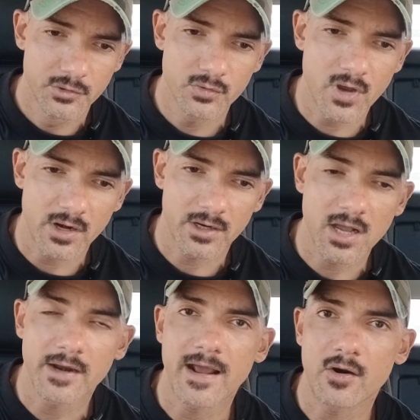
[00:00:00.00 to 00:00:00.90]
You got
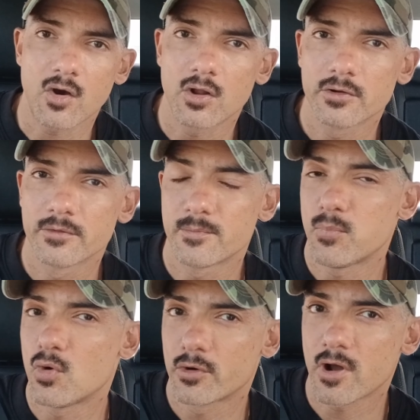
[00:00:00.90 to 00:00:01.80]
to cut out all
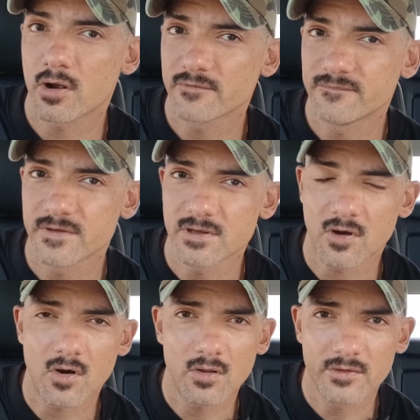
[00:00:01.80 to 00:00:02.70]
the
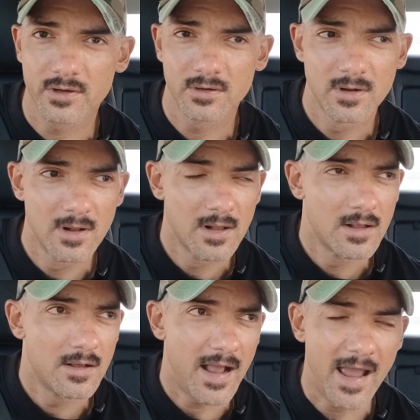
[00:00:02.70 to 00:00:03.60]
pornography, all the
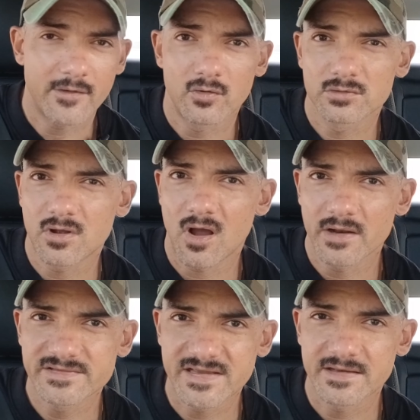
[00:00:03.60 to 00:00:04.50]
adult
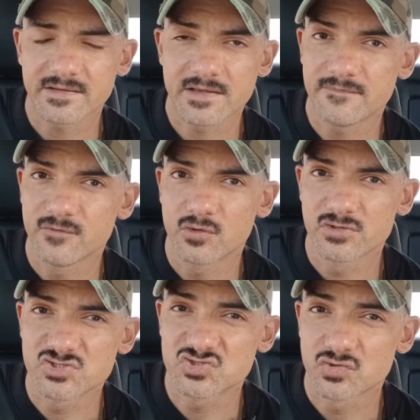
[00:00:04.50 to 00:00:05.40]
content if
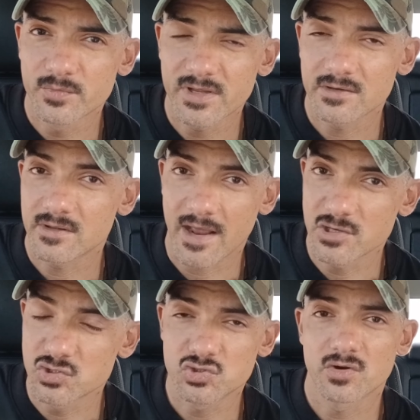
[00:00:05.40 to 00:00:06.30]
you consume it,
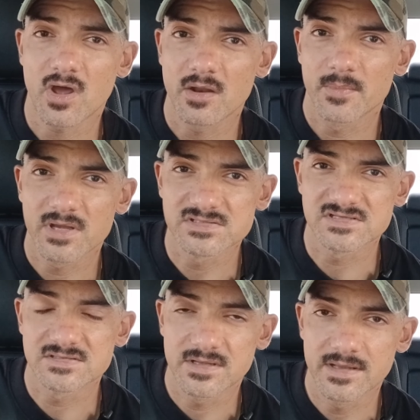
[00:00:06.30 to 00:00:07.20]
and you should not,
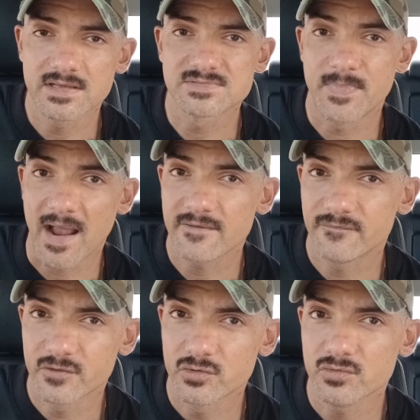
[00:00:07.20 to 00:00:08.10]
because it is
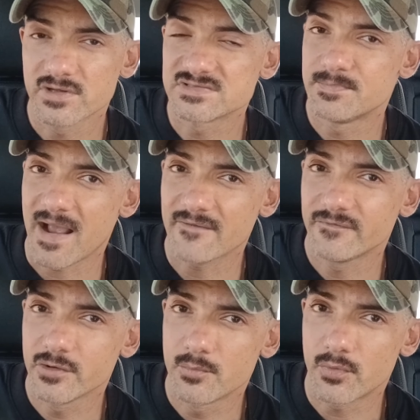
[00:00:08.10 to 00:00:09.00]
bad for you. It's
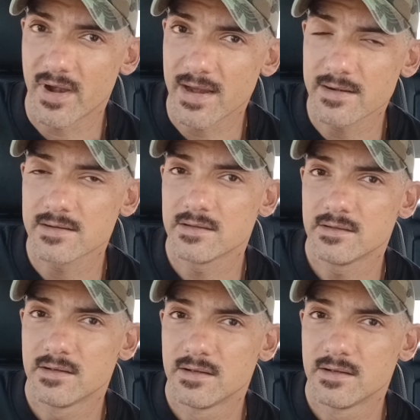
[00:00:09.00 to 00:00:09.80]
bad for your brain.